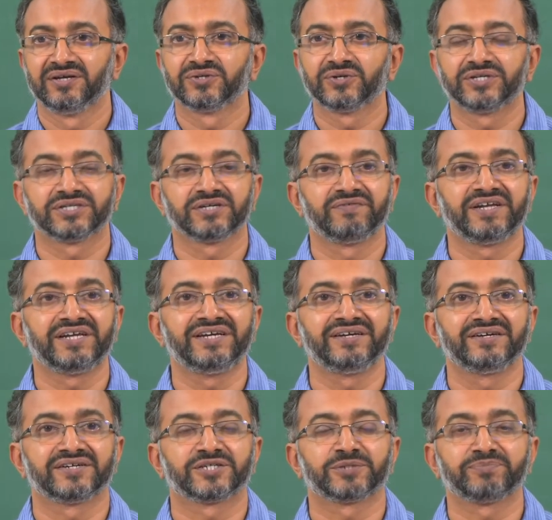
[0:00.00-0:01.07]
So, it is a
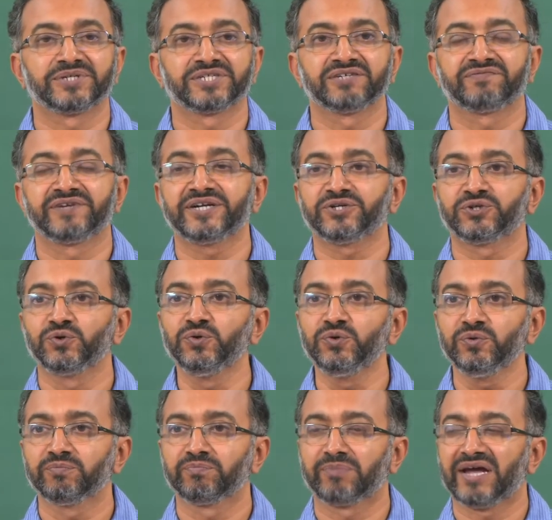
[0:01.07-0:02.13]
very specific
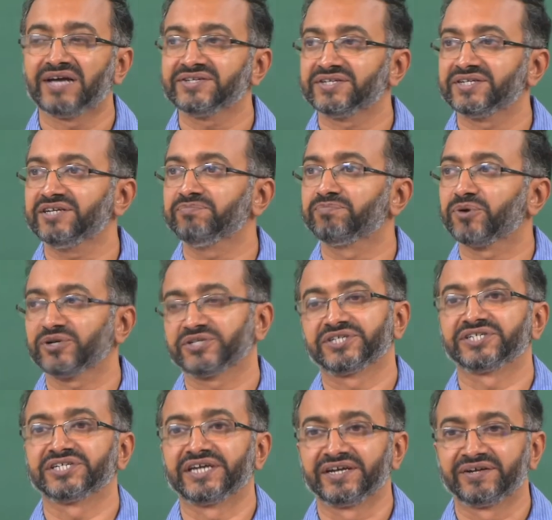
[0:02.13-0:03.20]
to plastic
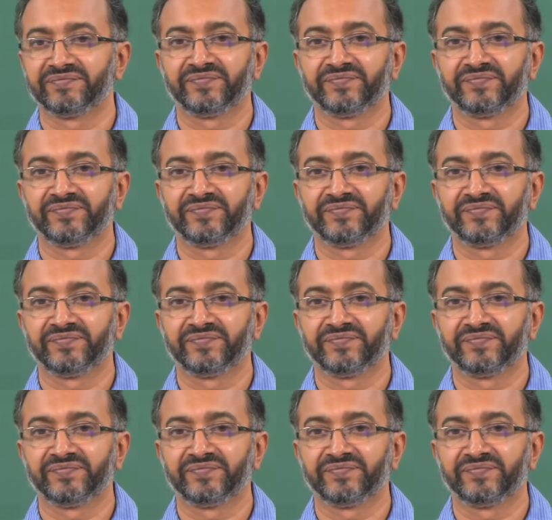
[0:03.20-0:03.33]
processing,